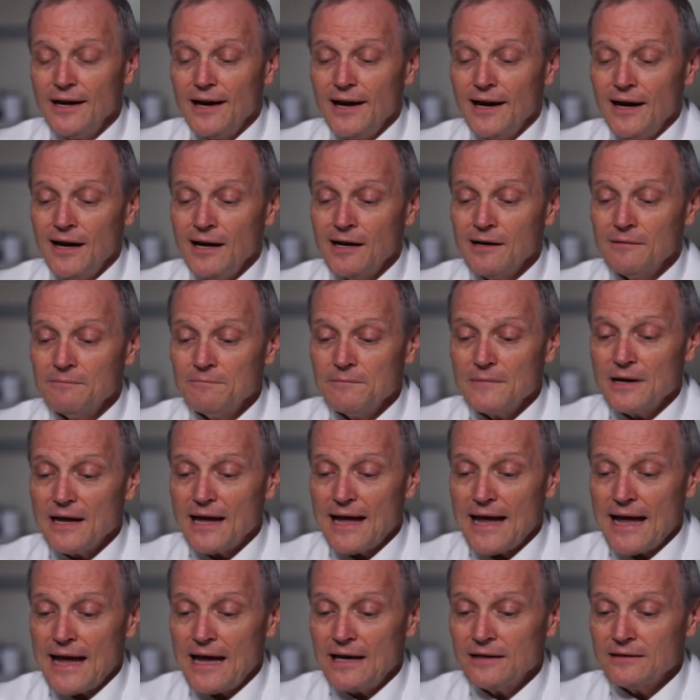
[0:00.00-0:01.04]
um,
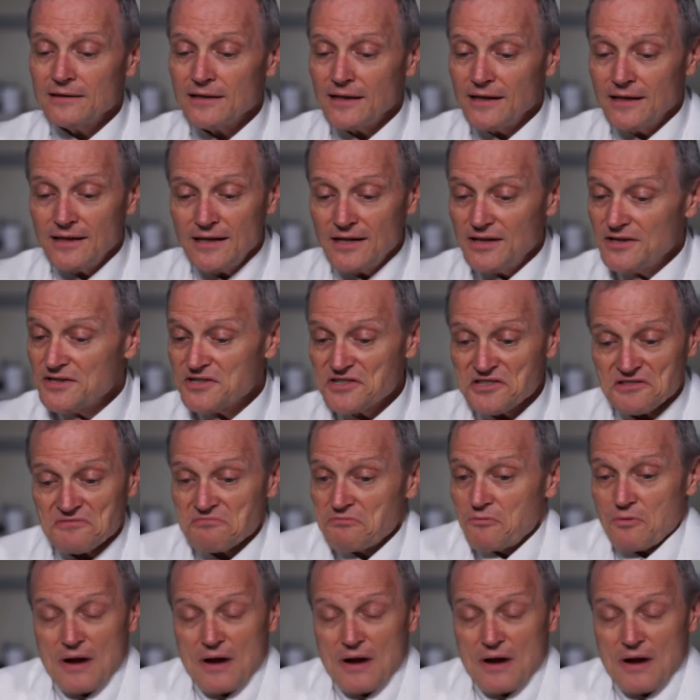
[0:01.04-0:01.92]
and it is